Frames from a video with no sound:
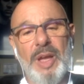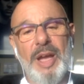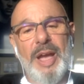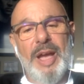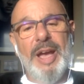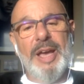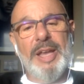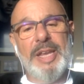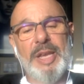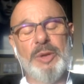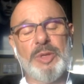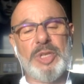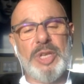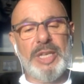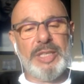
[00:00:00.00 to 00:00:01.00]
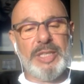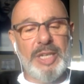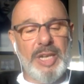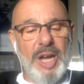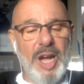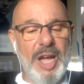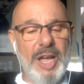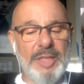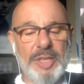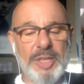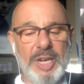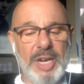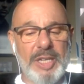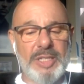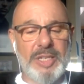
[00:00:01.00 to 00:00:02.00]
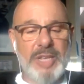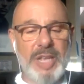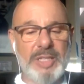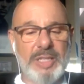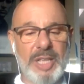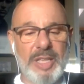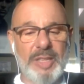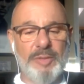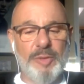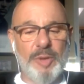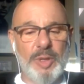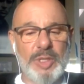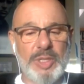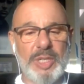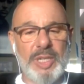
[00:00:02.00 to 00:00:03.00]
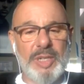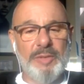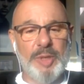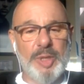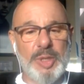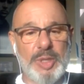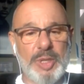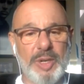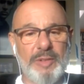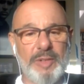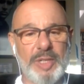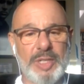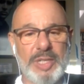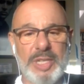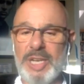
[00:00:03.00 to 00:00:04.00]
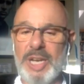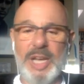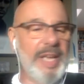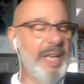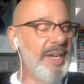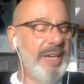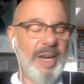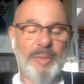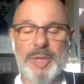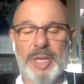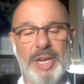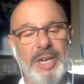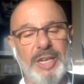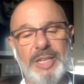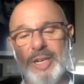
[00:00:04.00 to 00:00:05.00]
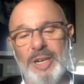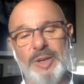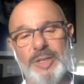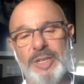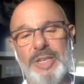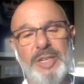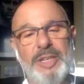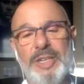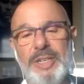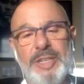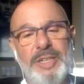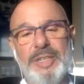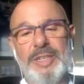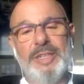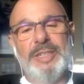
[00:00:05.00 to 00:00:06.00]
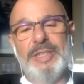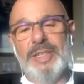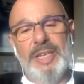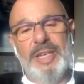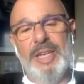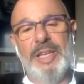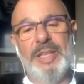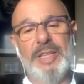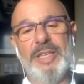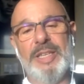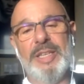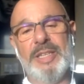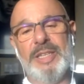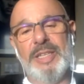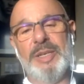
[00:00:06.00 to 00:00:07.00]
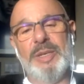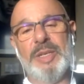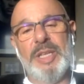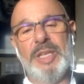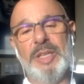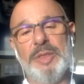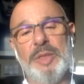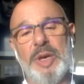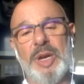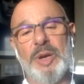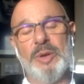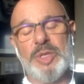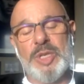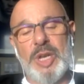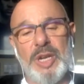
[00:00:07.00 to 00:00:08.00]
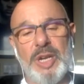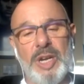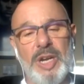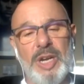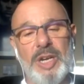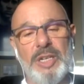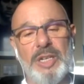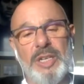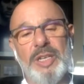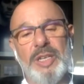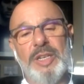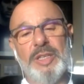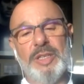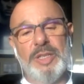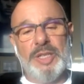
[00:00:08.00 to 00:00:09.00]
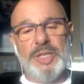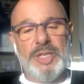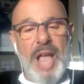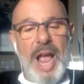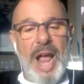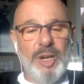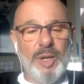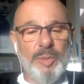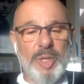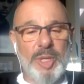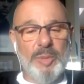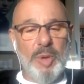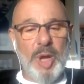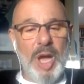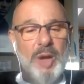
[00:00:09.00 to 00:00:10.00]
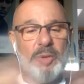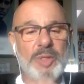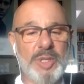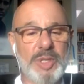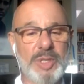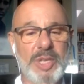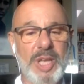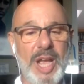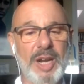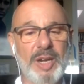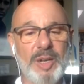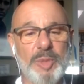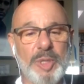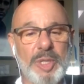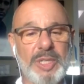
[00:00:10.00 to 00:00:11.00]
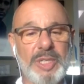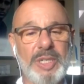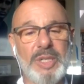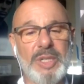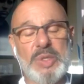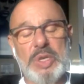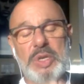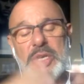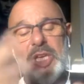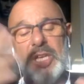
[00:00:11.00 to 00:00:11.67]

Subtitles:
And he was like the guy in the United States that had the first delivery service. Ended up getting, he thought it was like the sacrament. Pot was the sacrament. So